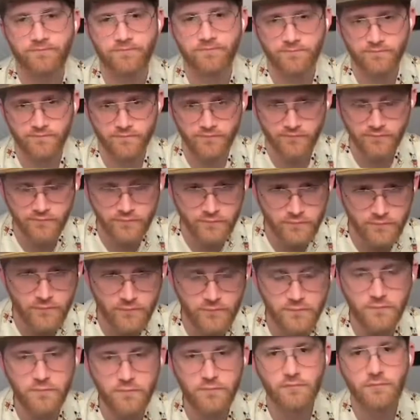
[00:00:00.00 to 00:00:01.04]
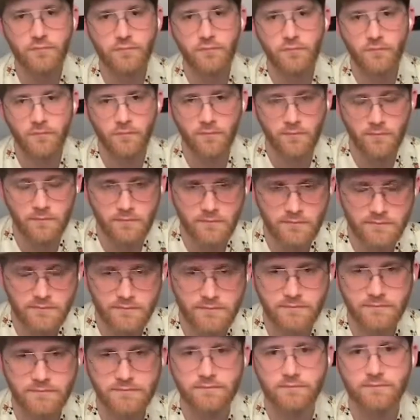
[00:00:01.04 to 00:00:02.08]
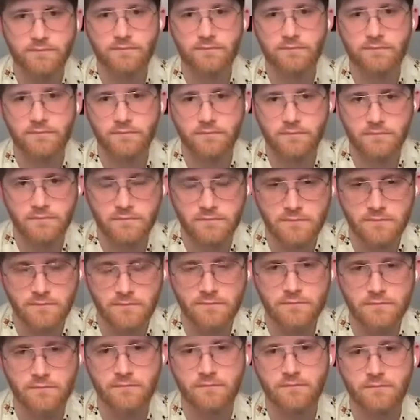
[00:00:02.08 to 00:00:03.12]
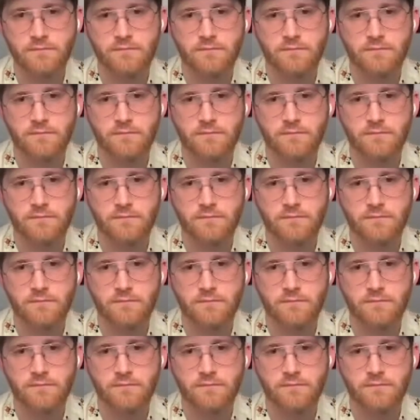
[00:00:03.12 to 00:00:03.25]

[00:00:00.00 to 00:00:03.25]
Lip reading: (silent)